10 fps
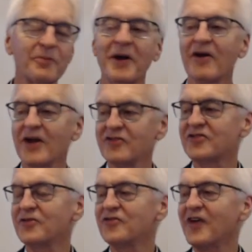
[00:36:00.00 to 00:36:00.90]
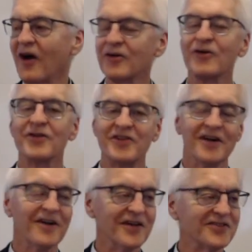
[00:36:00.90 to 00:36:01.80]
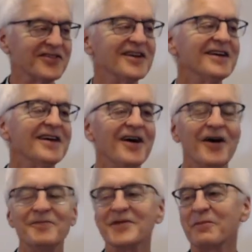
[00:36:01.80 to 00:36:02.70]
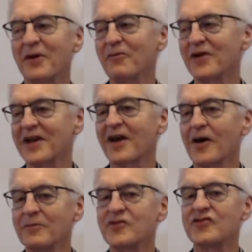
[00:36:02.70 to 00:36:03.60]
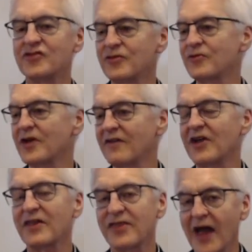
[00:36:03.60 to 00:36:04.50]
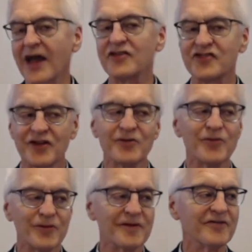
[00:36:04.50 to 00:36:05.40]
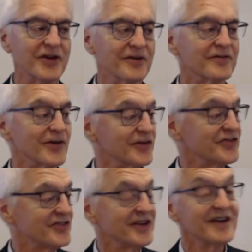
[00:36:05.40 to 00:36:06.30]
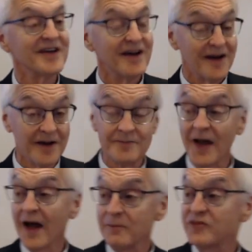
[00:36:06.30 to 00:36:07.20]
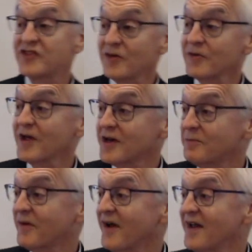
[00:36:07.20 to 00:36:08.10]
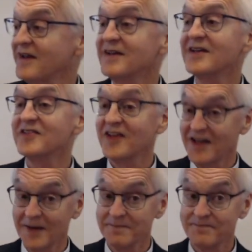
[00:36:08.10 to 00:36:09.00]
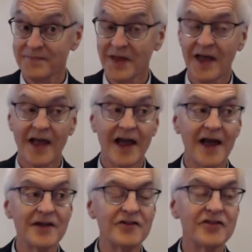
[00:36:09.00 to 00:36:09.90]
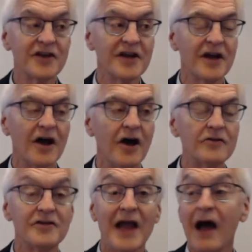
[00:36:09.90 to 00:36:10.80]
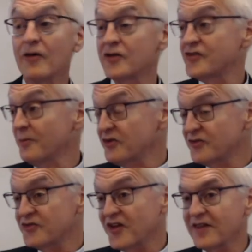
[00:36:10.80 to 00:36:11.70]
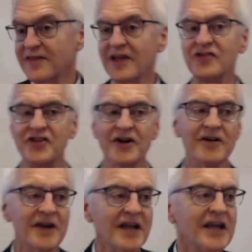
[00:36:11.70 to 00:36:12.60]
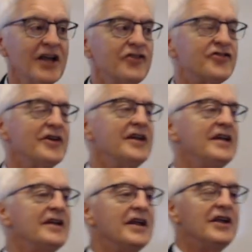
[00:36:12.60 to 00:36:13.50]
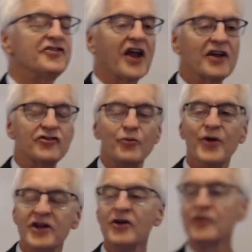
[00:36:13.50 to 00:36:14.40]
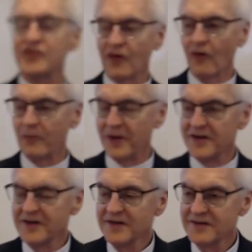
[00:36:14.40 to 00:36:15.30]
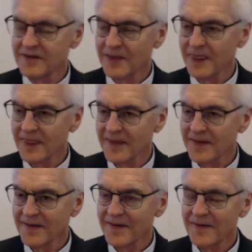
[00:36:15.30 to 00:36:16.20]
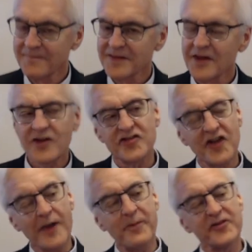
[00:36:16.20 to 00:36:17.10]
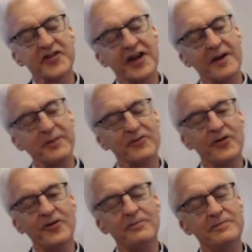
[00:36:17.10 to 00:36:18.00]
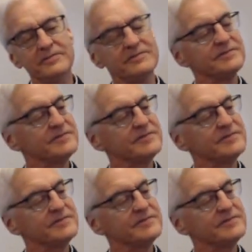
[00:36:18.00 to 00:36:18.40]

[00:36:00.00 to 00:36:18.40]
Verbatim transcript: repair issues, I'll go to Darius. Um, but when it comes to giving thanks to the ruler of the universe, I'm, I'm still going to pray to him. And uh, now there's some interesting things here. His, he, he's got his windows open the disciples in the upper room,